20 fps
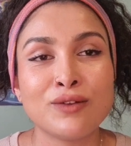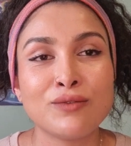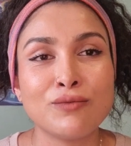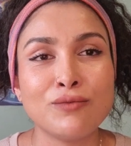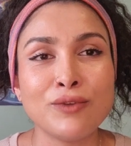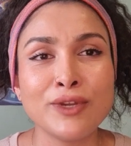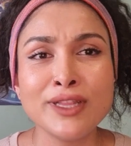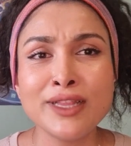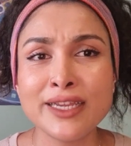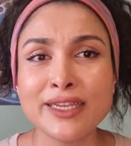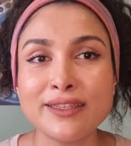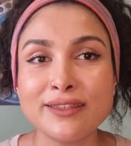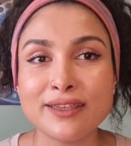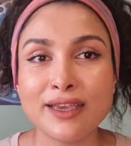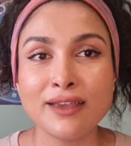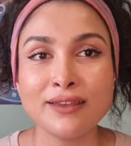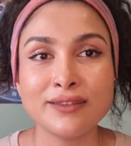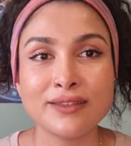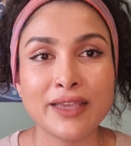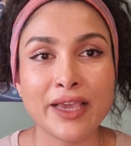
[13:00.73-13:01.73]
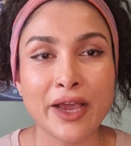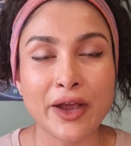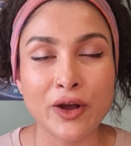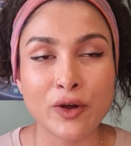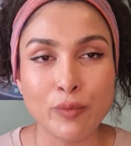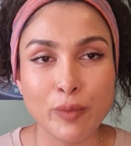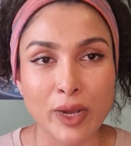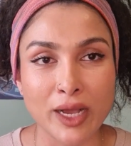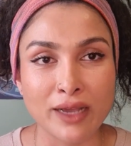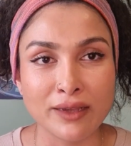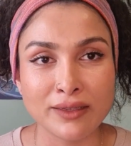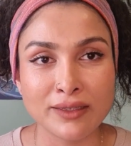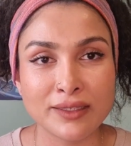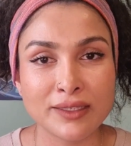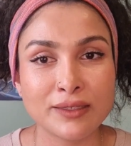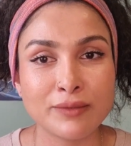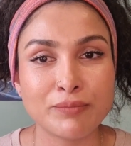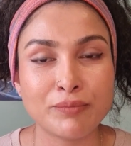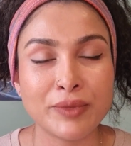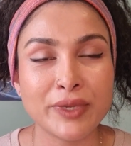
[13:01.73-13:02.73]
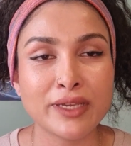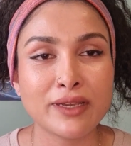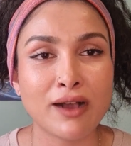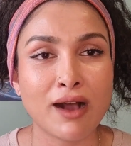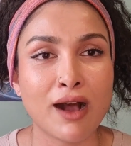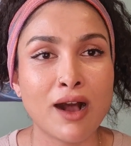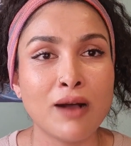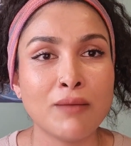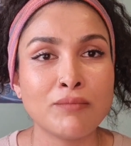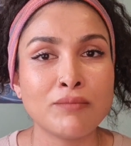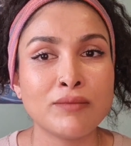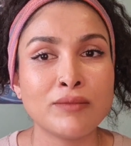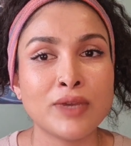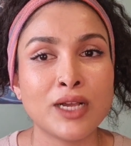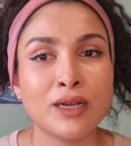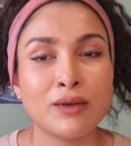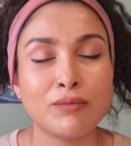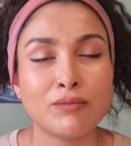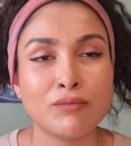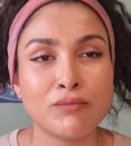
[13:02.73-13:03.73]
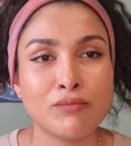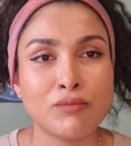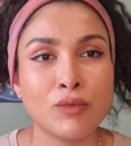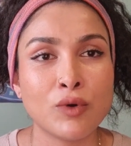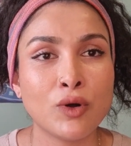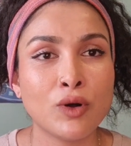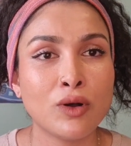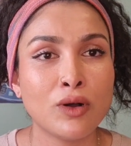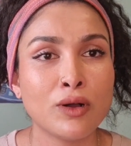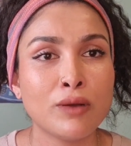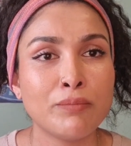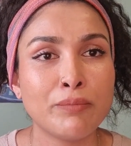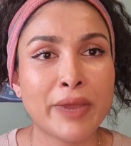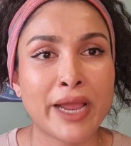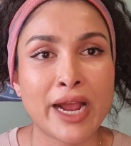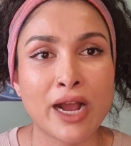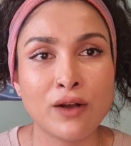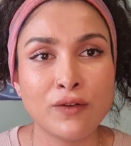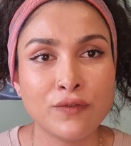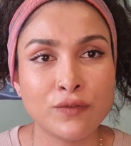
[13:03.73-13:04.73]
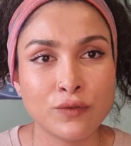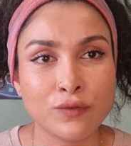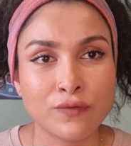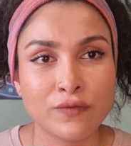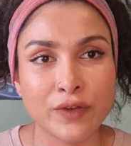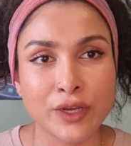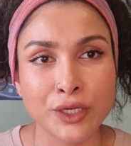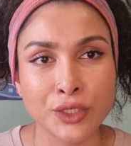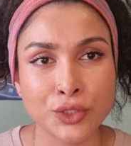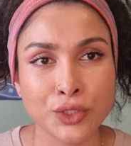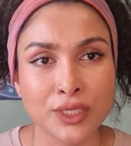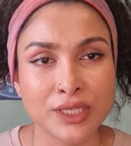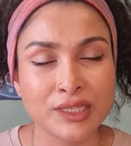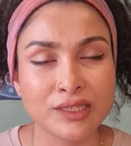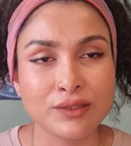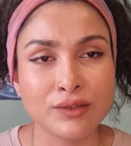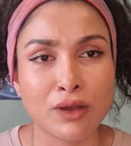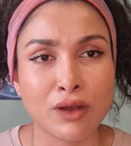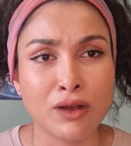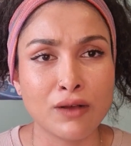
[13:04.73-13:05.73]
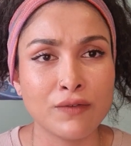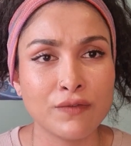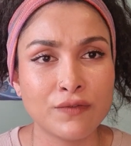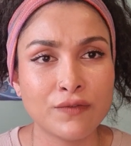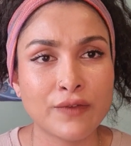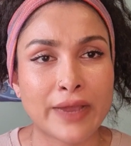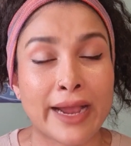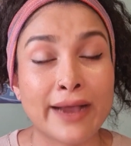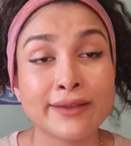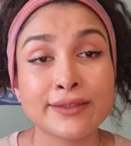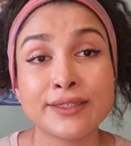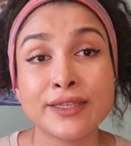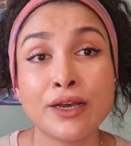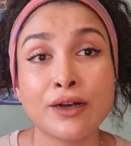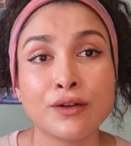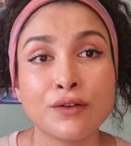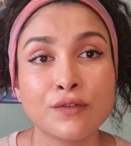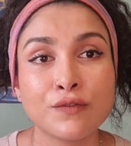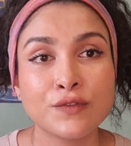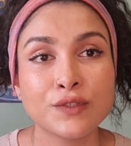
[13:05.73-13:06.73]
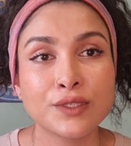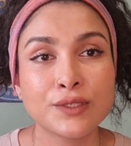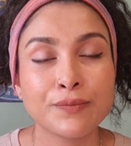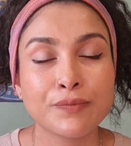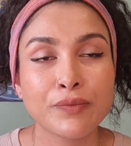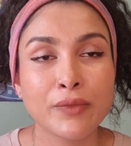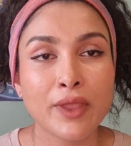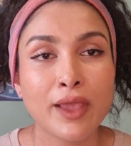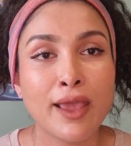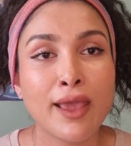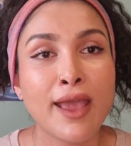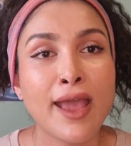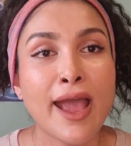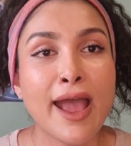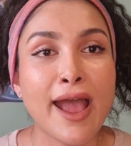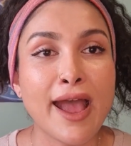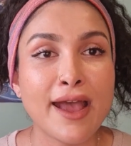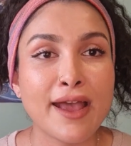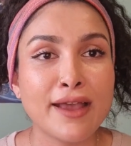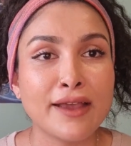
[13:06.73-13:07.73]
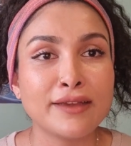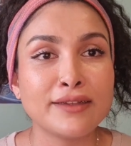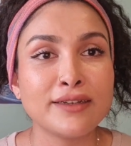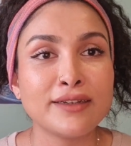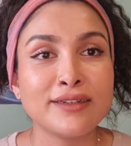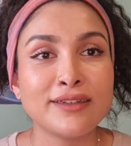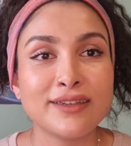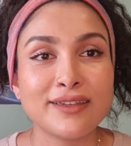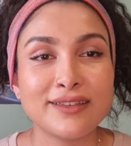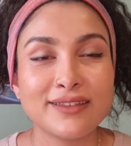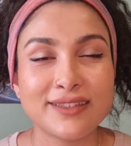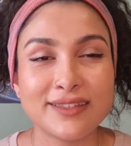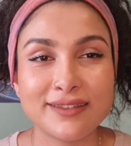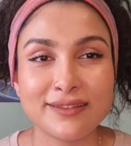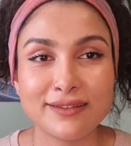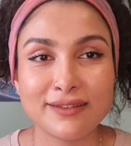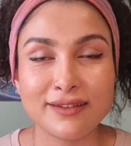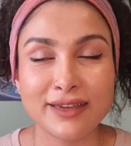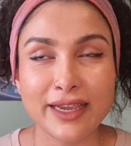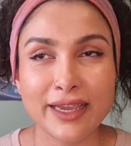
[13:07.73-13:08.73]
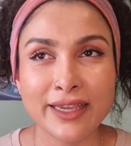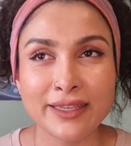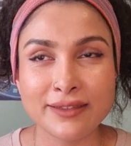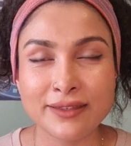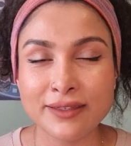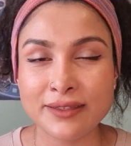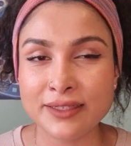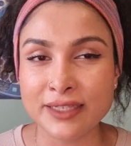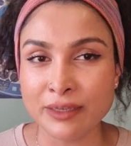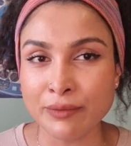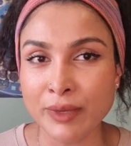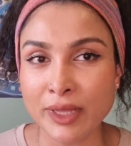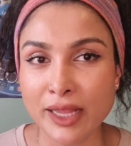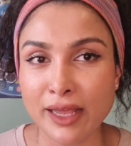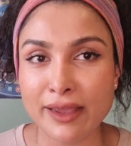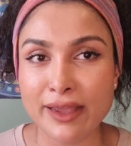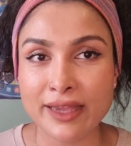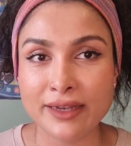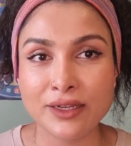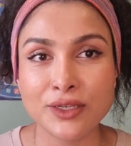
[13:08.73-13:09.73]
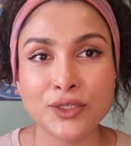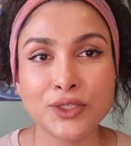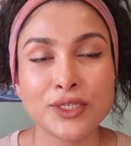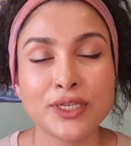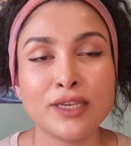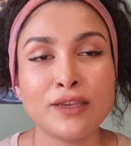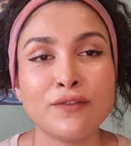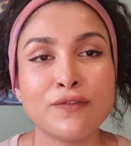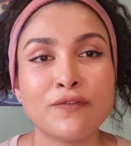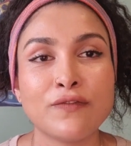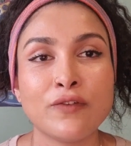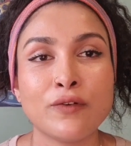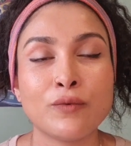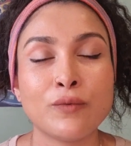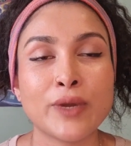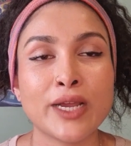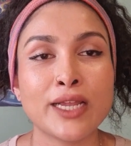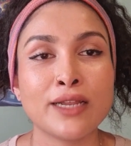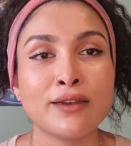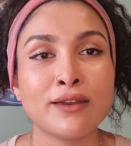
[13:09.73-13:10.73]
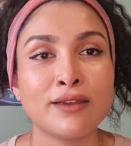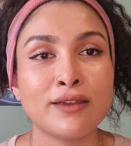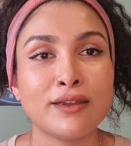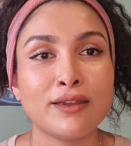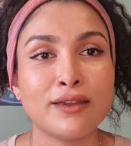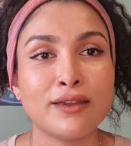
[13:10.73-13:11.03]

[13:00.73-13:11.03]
really does help us become more powerful versions of ourselves. And it's a similar energy for when